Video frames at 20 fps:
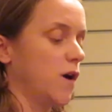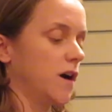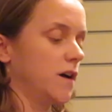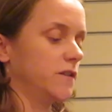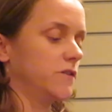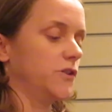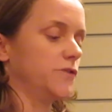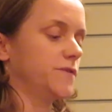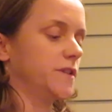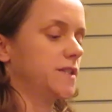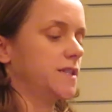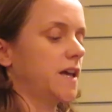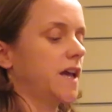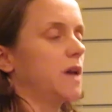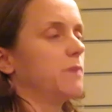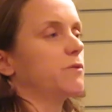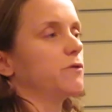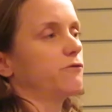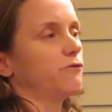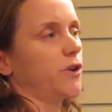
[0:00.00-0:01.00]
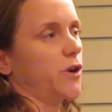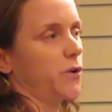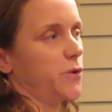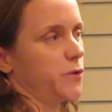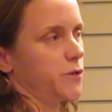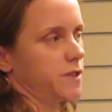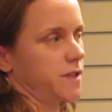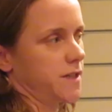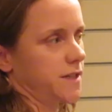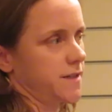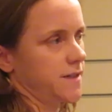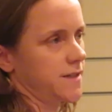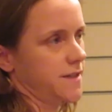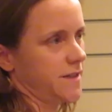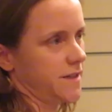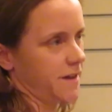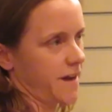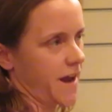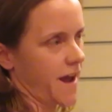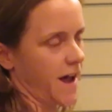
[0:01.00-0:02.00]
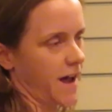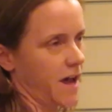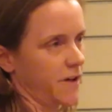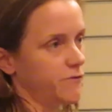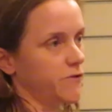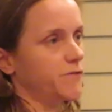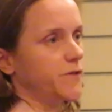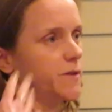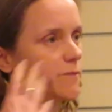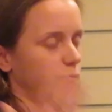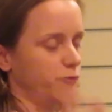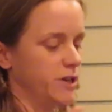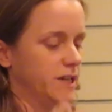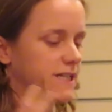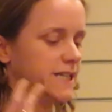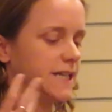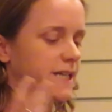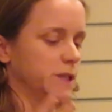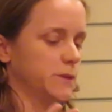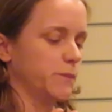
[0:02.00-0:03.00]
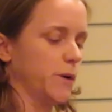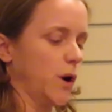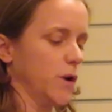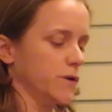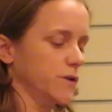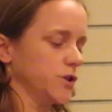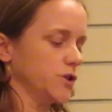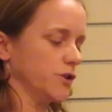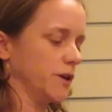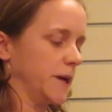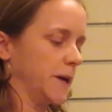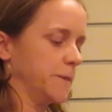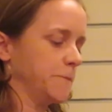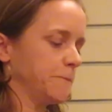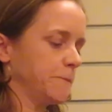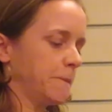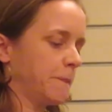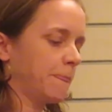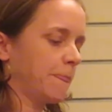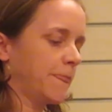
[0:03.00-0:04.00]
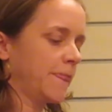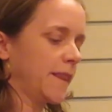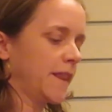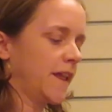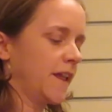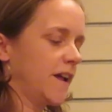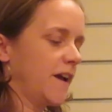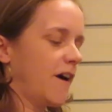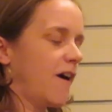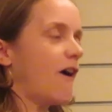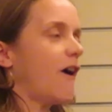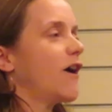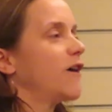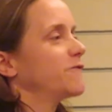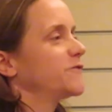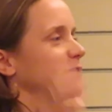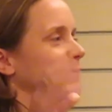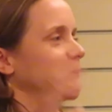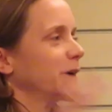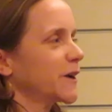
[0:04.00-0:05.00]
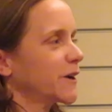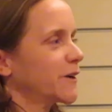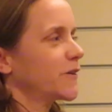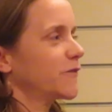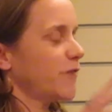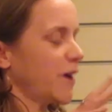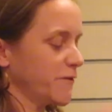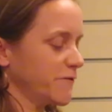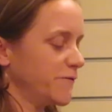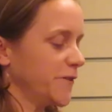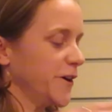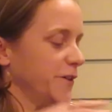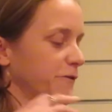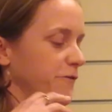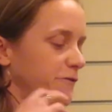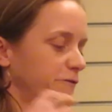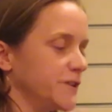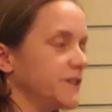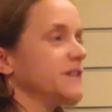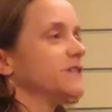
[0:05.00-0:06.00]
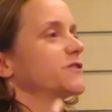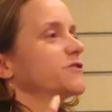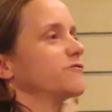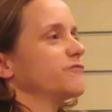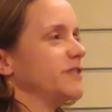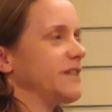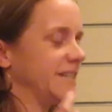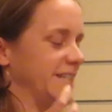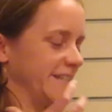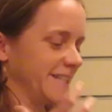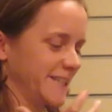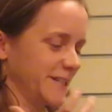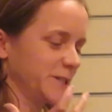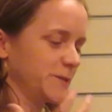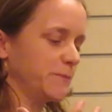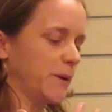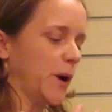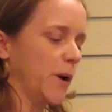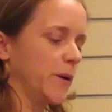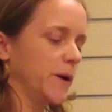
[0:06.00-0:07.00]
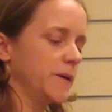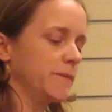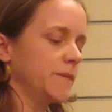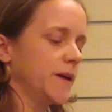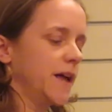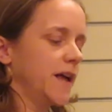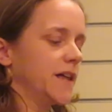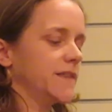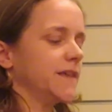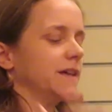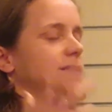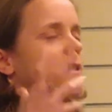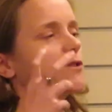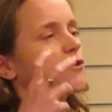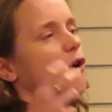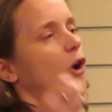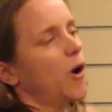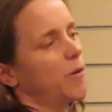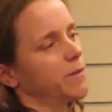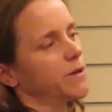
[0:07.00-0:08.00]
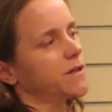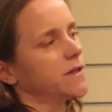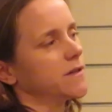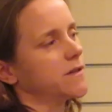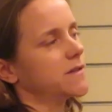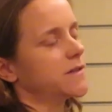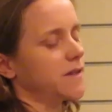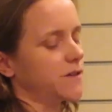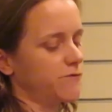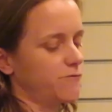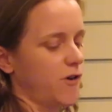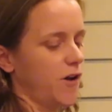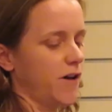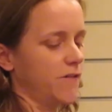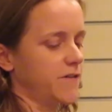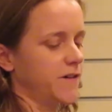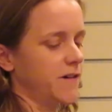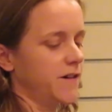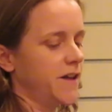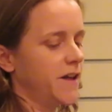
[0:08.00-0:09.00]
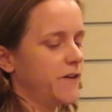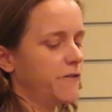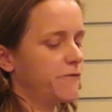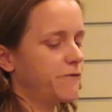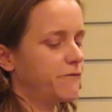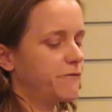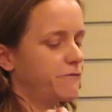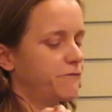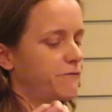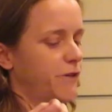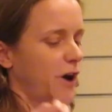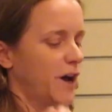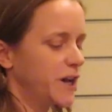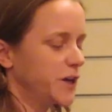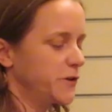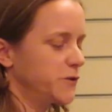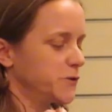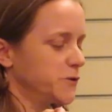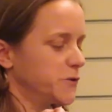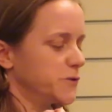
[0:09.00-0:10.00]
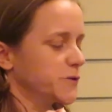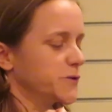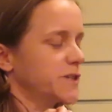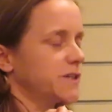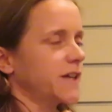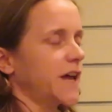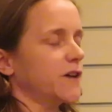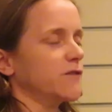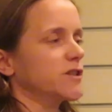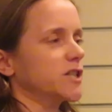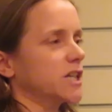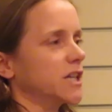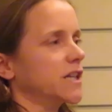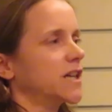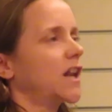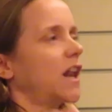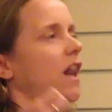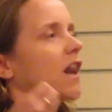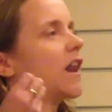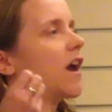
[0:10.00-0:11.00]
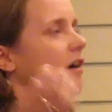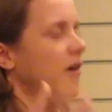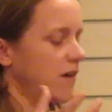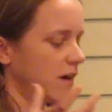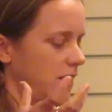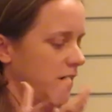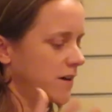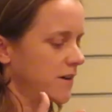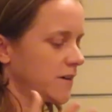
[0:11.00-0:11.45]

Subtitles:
one on the tape of recordings that I have of him reading his poetry. After my grandfather finished reading this poem, there's an ominous and rather final sounding clunk